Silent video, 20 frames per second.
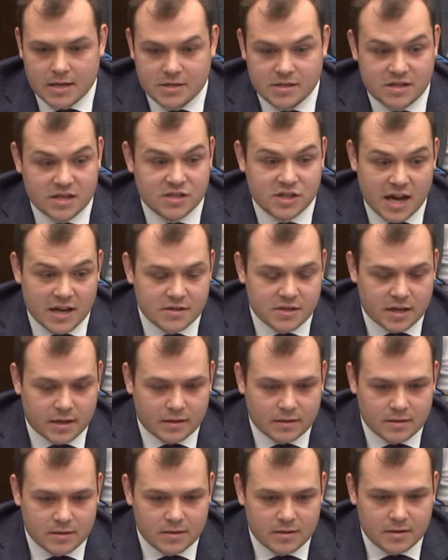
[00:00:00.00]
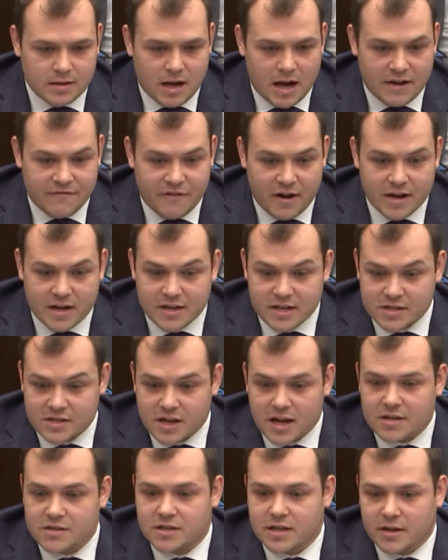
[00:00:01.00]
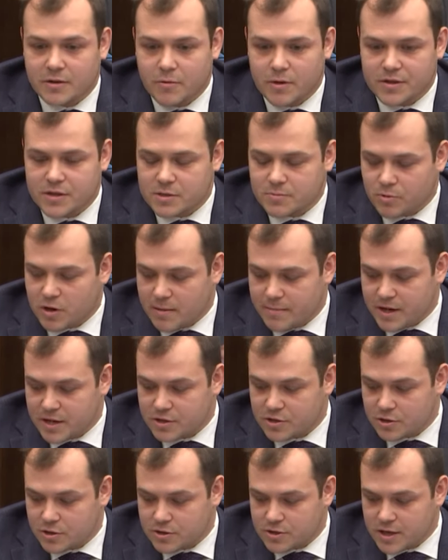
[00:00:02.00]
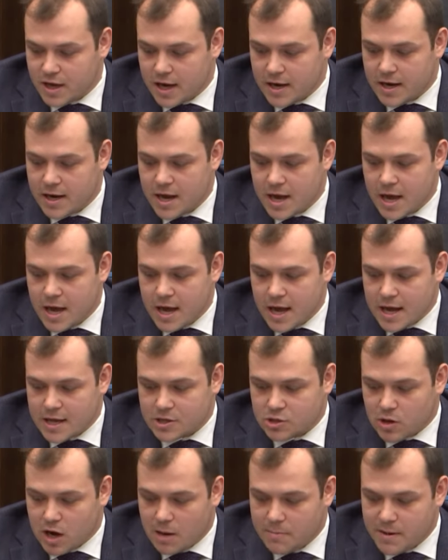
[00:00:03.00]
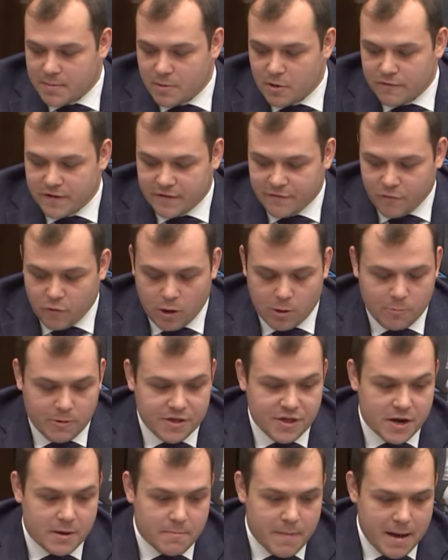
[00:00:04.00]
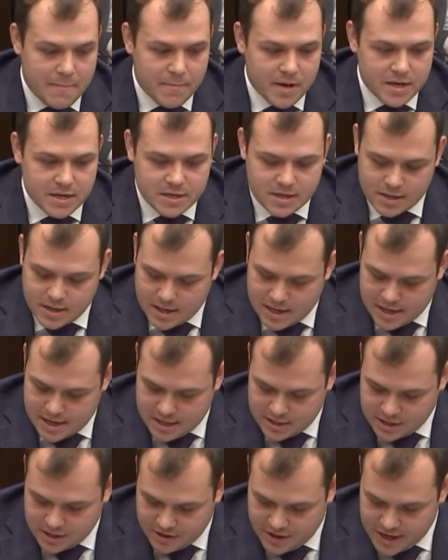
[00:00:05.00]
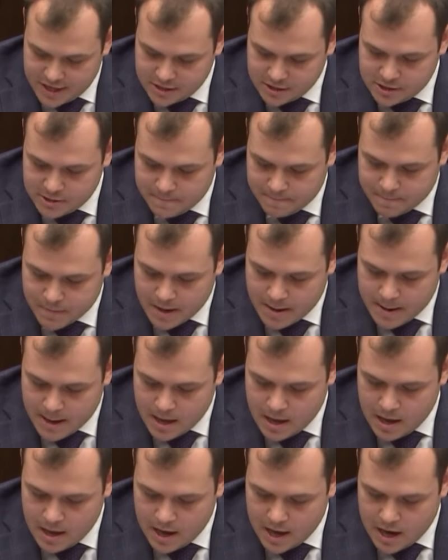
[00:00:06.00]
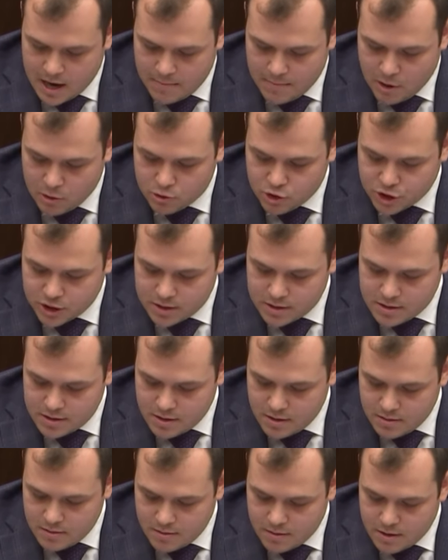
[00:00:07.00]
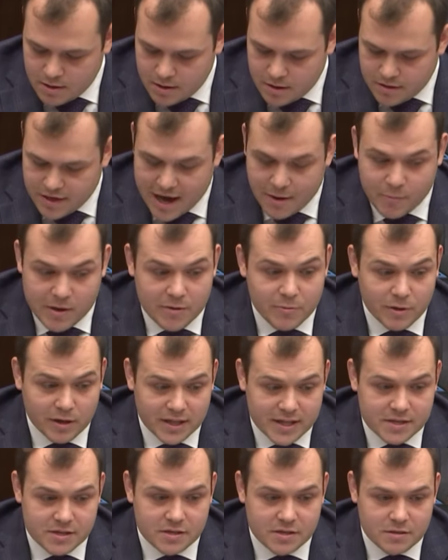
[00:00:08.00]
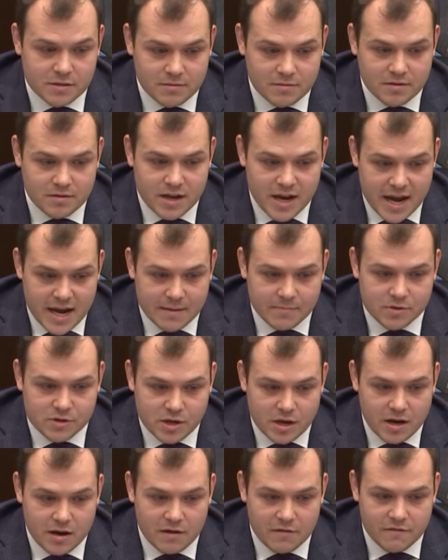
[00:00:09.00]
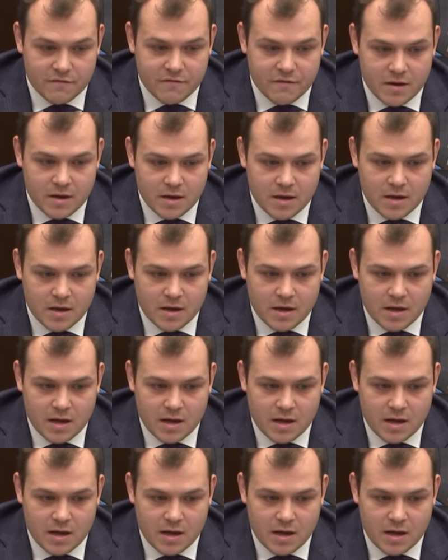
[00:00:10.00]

it's disgusting. I find it disgusting what this prime minister has done. And so I'll be moving forward with an amendment uh, to this uh, motion that we release the names of